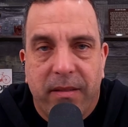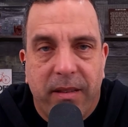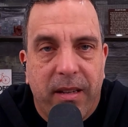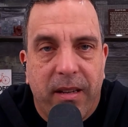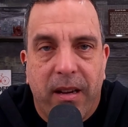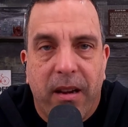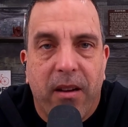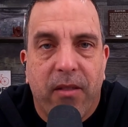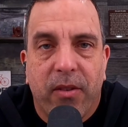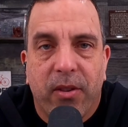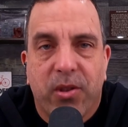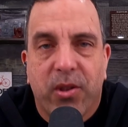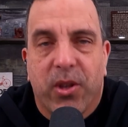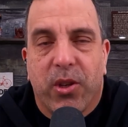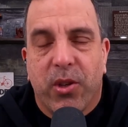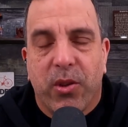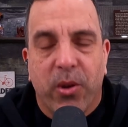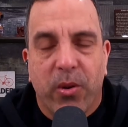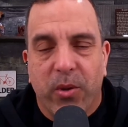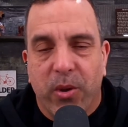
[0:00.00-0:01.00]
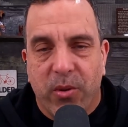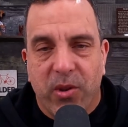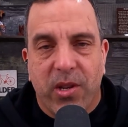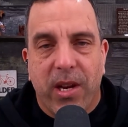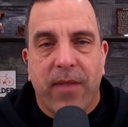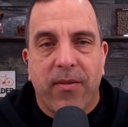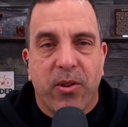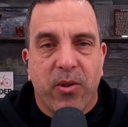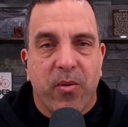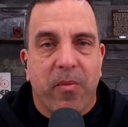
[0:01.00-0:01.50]
in an interview. So you just
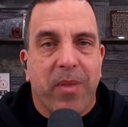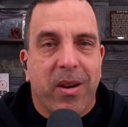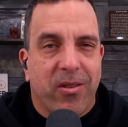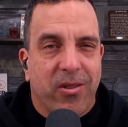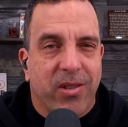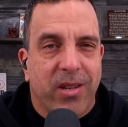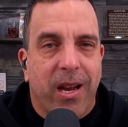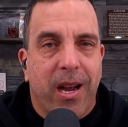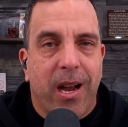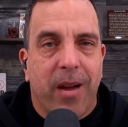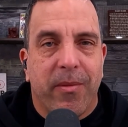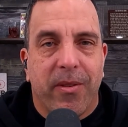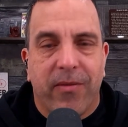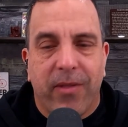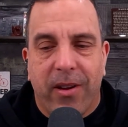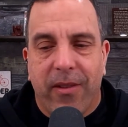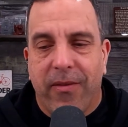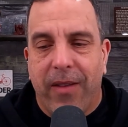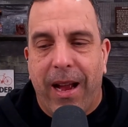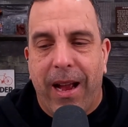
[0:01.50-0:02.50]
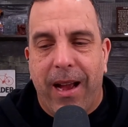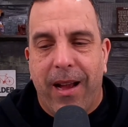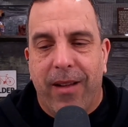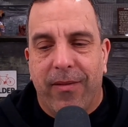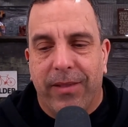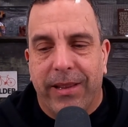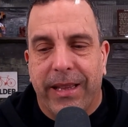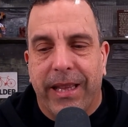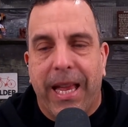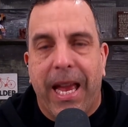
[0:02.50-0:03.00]
have to do a better job of
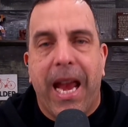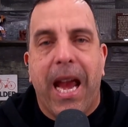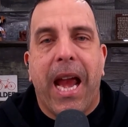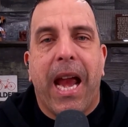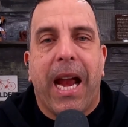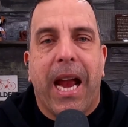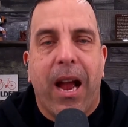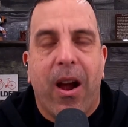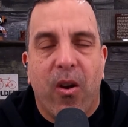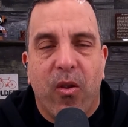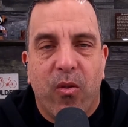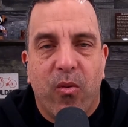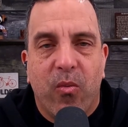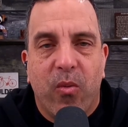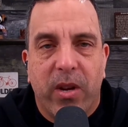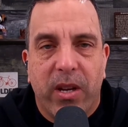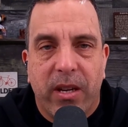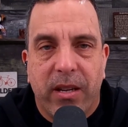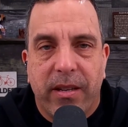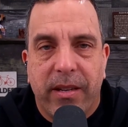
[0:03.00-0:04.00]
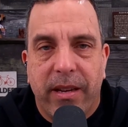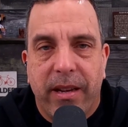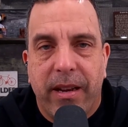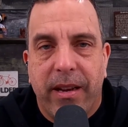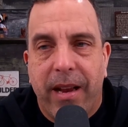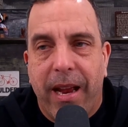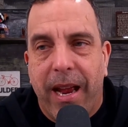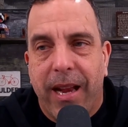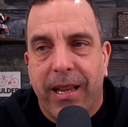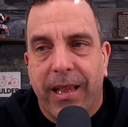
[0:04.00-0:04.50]
laying out what you did
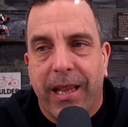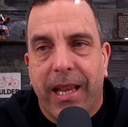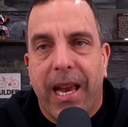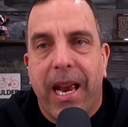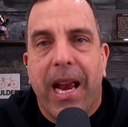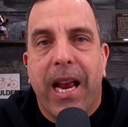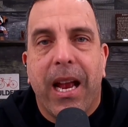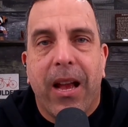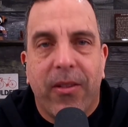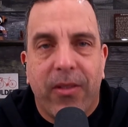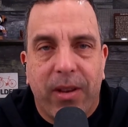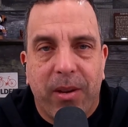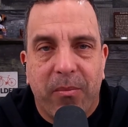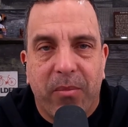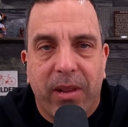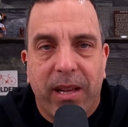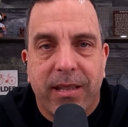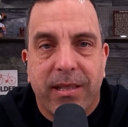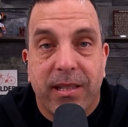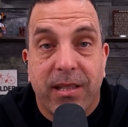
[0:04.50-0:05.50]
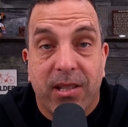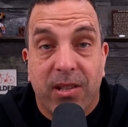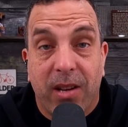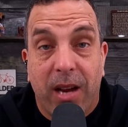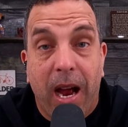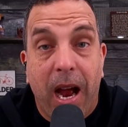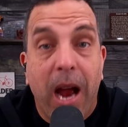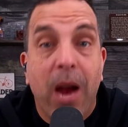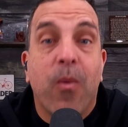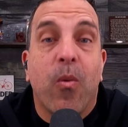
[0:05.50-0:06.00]
and laying out the complexities, that
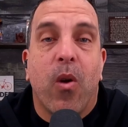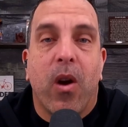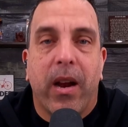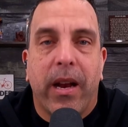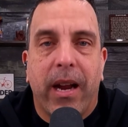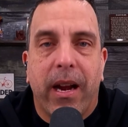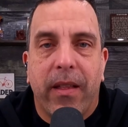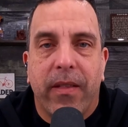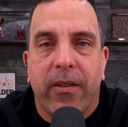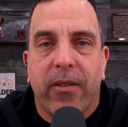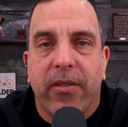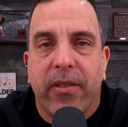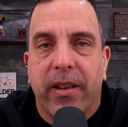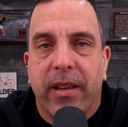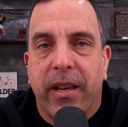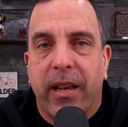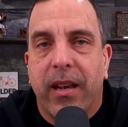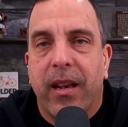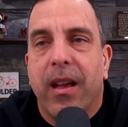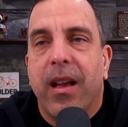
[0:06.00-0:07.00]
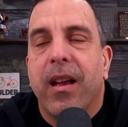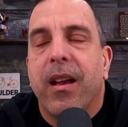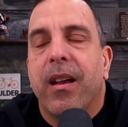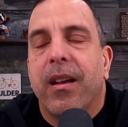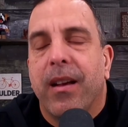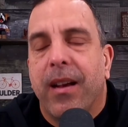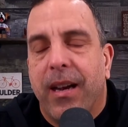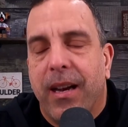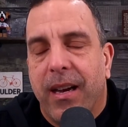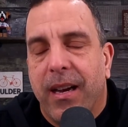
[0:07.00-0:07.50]
I walk out of there thinking,
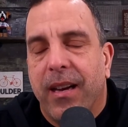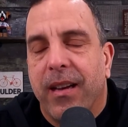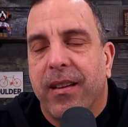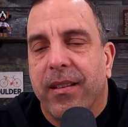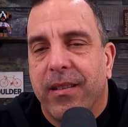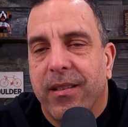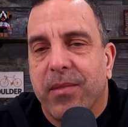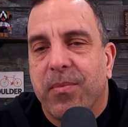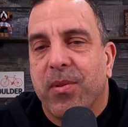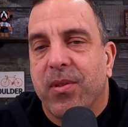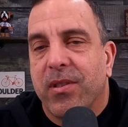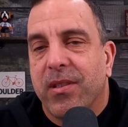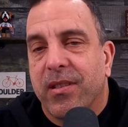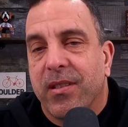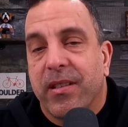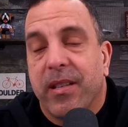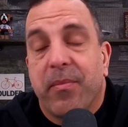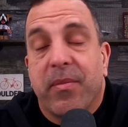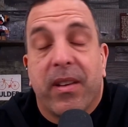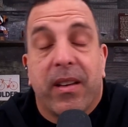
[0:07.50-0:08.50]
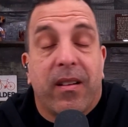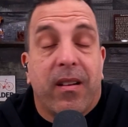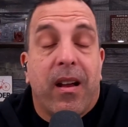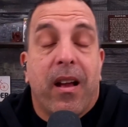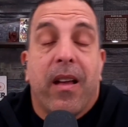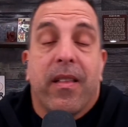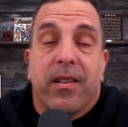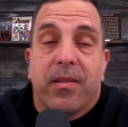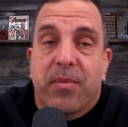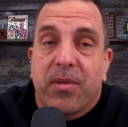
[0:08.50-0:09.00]
this person's a deep thinker.
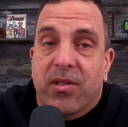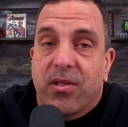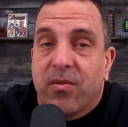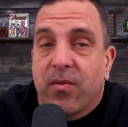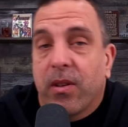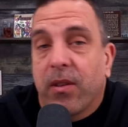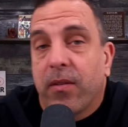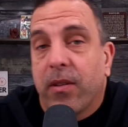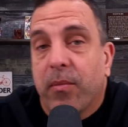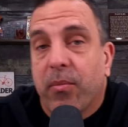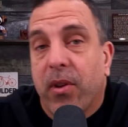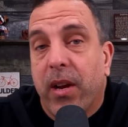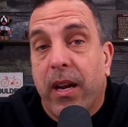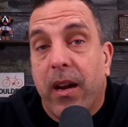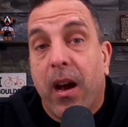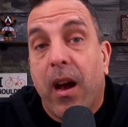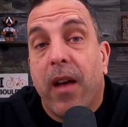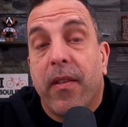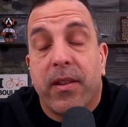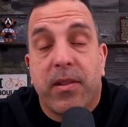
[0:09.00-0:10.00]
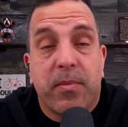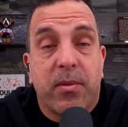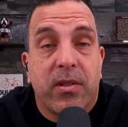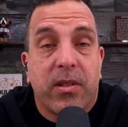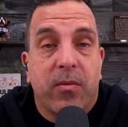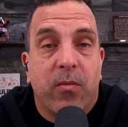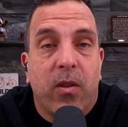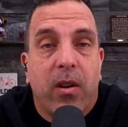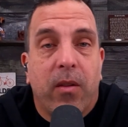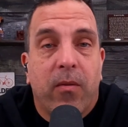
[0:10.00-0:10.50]
This person's really, really bright. This person
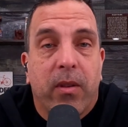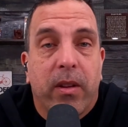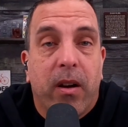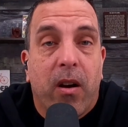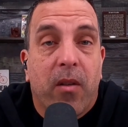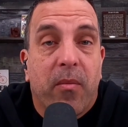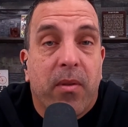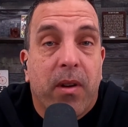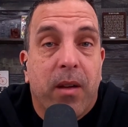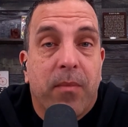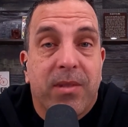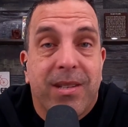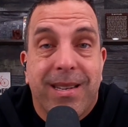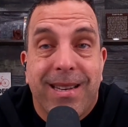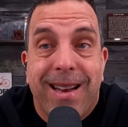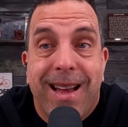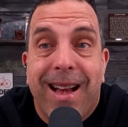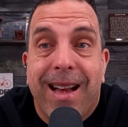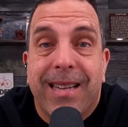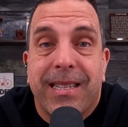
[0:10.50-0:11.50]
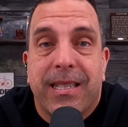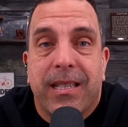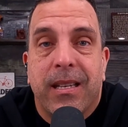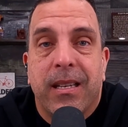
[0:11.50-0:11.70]
can work on really hard problems. Not